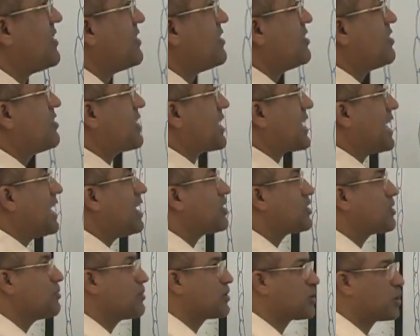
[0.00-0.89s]
This is the
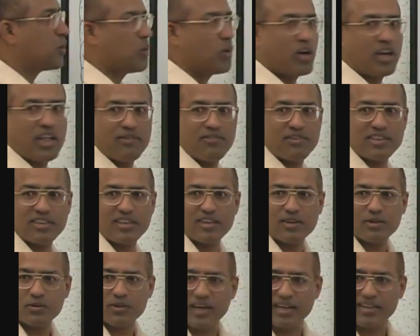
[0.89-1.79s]
calcium which holds
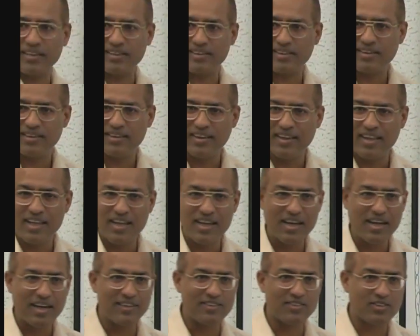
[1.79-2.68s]
everything together
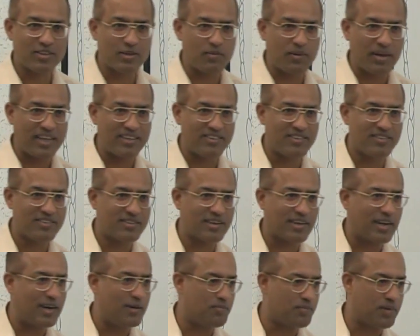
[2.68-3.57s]
and stabilizes
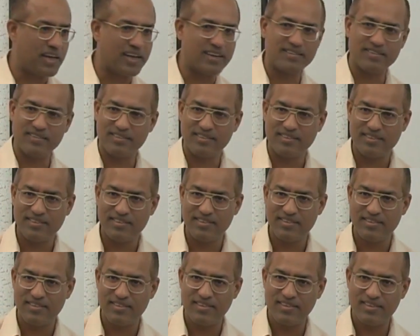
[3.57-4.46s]
the complex.
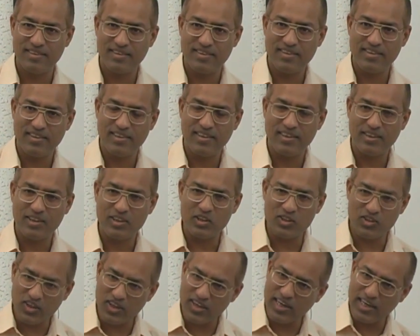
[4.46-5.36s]

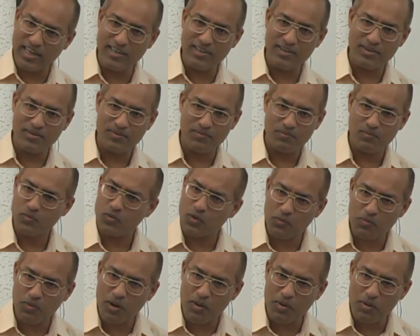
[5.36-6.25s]
Is that right?
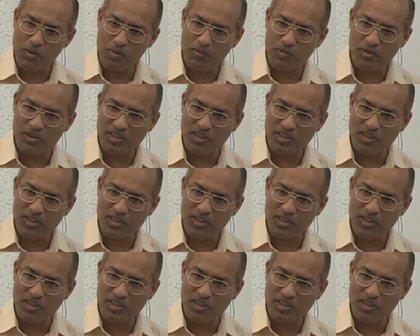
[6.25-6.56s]
No problem up